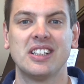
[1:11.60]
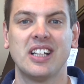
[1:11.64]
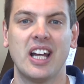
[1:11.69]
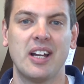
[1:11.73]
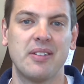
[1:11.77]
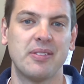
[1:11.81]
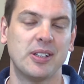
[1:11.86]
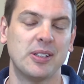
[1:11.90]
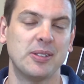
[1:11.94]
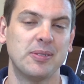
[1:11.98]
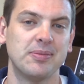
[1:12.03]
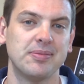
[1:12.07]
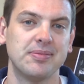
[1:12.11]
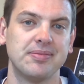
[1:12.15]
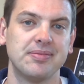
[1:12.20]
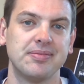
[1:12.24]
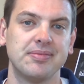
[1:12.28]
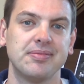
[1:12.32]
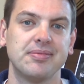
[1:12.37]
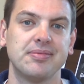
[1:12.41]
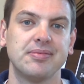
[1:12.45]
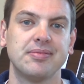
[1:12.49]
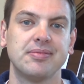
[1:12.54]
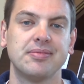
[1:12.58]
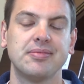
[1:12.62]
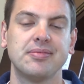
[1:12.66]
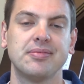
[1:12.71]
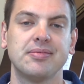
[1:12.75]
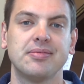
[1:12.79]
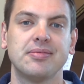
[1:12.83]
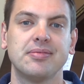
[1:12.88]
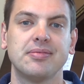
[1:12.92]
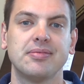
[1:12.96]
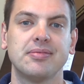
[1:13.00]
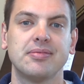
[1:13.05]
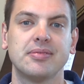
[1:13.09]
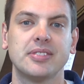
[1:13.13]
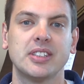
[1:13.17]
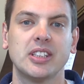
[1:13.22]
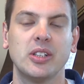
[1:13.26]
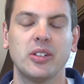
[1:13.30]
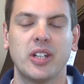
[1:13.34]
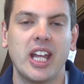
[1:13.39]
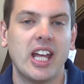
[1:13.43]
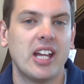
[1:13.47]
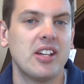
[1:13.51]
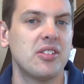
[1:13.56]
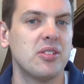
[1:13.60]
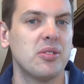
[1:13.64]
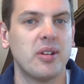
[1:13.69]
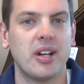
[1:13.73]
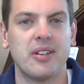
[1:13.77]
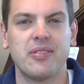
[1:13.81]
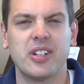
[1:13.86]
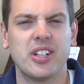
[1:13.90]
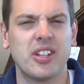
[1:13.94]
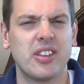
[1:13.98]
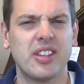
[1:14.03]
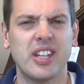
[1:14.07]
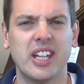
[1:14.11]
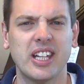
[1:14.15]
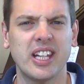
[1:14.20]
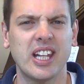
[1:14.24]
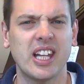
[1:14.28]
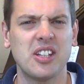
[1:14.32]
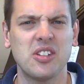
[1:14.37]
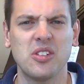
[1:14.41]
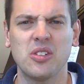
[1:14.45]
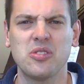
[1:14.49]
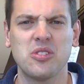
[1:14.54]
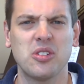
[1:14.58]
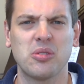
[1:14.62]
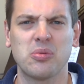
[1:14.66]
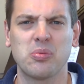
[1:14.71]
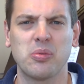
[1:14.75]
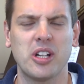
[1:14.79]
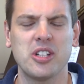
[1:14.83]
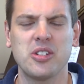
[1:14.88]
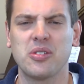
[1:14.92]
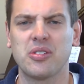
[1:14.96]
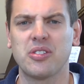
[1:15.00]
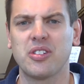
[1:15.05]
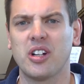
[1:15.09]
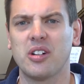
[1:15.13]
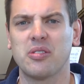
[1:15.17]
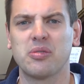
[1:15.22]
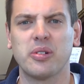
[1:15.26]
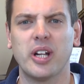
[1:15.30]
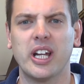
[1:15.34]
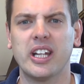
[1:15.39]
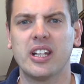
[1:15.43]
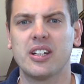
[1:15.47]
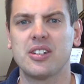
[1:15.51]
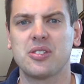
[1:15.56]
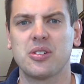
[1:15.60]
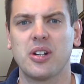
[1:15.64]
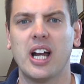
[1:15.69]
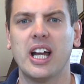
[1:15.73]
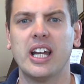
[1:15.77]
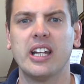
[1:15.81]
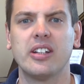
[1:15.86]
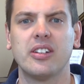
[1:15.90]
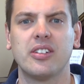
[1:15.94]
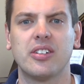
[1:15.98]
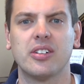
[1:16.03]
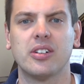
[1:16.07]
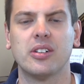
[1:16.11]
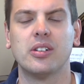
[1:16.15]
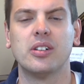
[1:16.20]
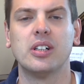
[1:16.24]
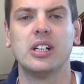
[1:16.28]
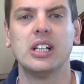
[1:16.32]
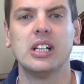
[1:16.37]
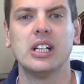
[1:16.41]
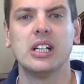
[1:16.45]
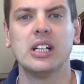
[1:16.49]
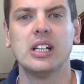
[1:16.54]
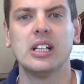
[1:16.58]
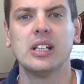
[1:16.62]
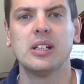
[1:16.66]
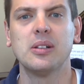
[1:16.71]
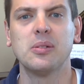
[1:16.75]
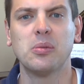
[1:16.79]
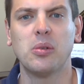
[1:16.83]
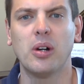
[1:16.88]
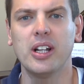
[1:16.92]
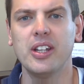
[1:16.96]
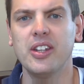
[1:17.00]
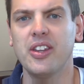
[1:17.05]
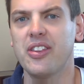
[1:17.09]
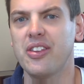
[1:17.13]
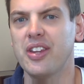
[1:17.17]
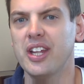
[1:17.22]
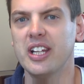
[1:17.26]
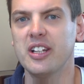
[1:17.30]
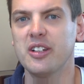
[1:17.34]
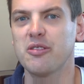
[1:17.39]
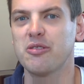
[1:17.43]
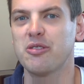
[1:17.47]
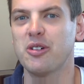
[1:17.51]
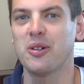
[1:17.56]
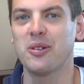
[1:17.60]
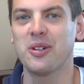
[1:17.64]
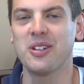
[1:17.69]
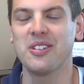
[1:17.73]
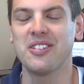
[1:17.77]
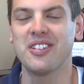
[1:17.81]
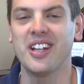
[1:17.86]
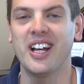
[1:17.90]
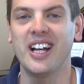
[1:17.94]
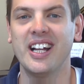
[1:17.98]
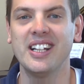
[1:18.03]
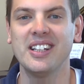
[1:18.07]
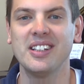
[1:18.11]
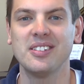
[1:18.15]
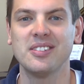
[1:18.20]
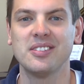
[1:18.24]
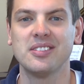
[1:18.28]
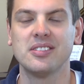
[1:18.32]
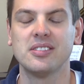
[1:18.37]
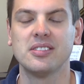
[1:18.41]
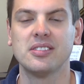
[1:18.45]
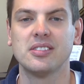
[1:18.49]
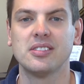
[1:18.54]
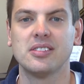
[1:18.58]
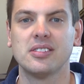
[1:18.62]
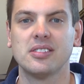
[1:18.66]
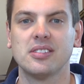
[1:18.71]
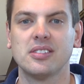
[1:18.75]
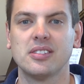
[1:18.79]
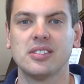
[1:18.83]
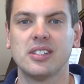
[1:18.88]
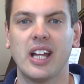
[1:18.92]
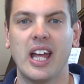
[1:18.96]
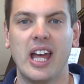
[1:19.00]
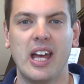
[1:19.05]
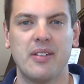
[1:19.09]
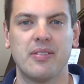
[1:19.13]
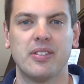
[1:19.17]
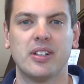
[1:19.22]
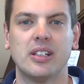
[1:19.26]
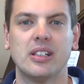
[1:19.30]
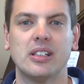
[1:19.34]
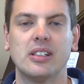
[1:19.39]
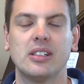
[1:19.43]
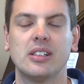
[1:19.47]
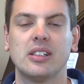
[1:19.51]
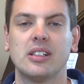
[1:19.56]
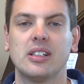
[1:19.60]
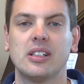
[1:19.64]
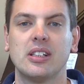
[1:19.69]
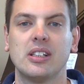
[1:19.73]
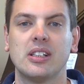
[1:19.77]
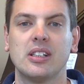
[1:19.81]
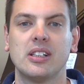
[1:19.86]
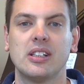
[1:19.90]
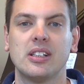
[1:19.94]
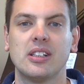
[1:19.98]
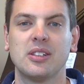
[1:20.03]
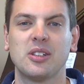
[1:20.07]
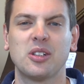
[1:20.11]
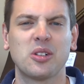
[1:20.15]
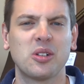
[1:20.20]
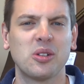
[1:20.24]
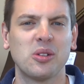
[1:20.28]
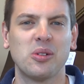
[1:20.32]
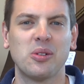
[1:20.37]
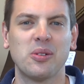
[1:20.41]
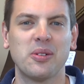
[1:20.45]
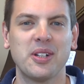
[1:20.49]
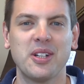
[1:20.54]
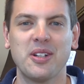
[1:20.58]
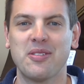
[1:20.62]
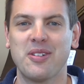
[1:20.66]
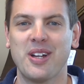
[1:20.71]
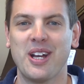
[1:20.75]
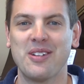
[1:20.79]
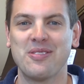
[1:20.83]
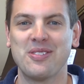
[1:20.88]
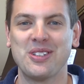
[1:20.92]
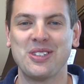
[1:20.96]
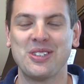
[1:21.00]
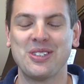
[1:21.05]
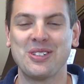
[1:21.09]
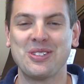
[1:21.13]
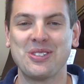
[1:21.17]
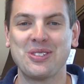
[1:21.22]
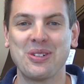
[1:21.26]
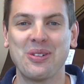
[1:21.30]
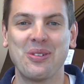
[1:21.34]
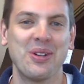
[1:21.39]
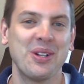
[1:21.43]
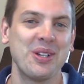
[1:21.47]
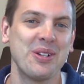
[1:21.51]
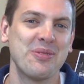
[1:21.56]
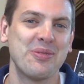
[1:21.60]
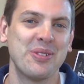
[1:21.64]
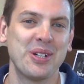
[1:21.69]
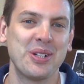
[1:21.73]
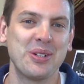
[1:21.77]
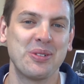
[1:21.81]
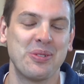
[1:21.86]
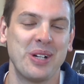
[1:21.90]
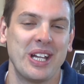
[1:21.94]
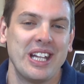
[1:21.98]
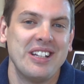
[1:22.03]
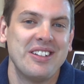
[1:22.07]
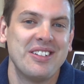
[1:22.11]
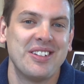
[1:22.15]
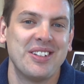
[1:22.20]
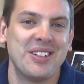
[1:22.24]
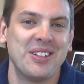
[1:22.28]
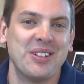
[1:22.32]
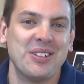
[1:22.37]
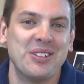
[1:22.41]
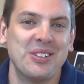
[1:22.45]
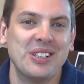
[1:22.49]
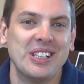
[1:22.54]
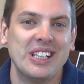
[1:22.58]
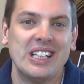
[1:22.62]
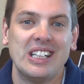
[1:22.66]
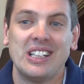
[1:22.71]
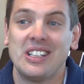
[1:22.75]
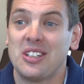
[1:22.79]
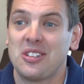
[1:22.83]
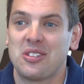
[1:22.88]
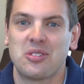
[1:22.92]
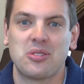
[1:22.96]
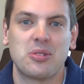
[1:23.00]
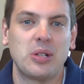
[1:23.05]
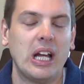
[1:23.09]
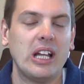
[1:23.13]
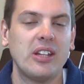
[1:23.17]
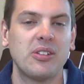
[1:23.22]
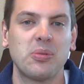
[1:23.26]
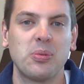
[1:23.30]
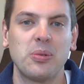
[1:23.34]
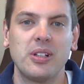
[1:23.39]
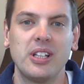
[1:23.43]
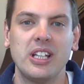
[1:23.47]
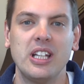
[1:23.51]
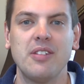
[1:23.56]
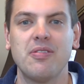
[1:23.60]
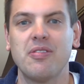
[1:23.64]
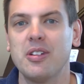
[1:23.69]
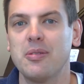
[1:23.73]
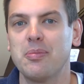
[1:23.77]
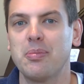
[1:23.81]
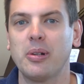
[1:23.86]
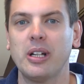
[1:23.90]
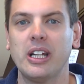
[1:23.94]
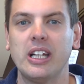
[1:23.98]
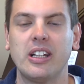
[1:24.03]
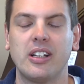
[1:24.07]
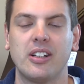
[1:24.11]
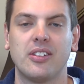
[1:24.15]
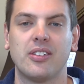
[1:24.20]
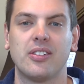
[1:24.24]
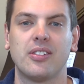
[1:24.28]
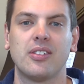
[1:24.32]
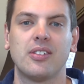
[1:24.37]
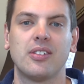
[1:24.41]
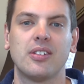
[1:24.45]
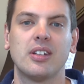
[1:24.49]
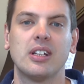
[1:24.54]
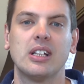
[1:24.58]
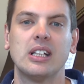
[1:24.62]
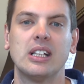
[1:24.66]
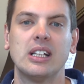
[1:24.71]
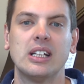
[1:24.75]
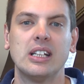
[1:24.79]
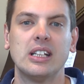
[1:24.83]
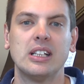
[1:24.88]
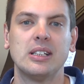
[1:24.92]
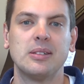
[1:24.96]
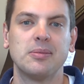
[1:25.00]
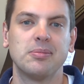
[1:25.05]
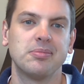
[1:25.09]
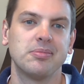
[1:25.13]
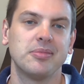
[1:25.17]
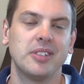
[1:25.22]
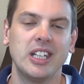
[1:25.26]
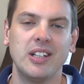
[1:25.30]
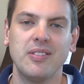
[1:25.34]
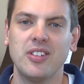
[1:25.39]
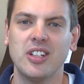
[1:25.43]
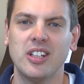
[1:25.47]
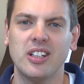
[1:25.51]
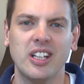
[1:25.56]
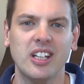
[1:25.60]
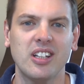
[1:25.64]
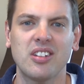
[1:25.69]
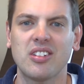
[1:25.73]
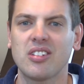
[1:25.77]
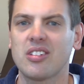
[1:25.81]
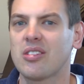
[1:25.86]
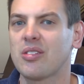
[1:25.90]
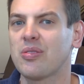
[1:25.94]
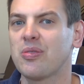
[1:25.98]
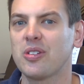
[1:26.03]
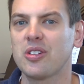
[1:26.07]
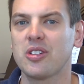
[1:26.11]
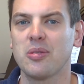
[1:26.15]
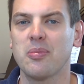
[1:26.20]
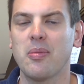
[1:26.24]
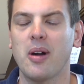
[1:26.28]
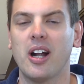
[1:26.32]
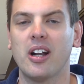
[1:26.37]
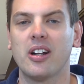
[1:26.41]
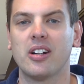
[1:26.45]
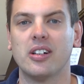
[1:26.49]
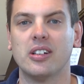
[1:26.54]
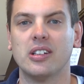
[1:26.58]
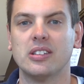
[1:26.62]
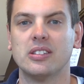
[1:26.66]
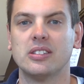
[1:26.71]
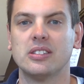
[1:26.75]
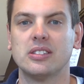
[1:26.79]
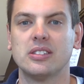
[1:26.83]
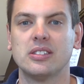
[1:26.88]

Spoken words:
heaven. You can't do everything and you'll just run yourself ragged trying to. One thing to focus on, heaven. The glory of heaven, the joy of what awaits you, the stress relief it brings. Leave the lists for tomorrow,